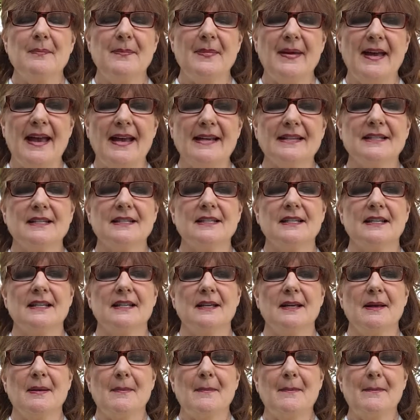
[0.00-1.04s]
best
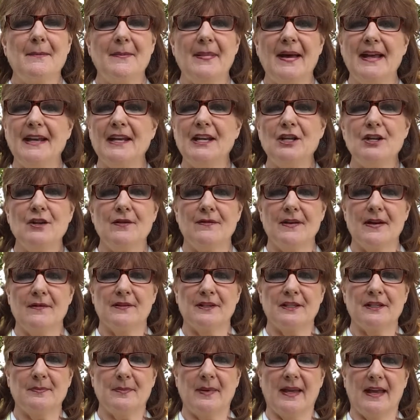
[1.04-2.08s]
money you've
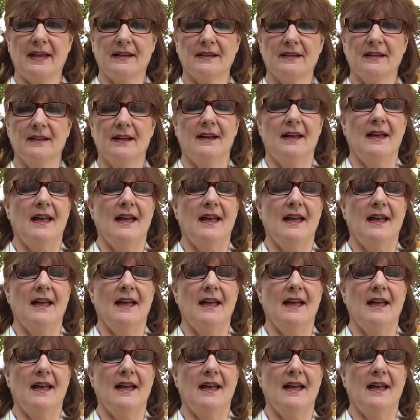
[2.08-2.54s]
ever spent.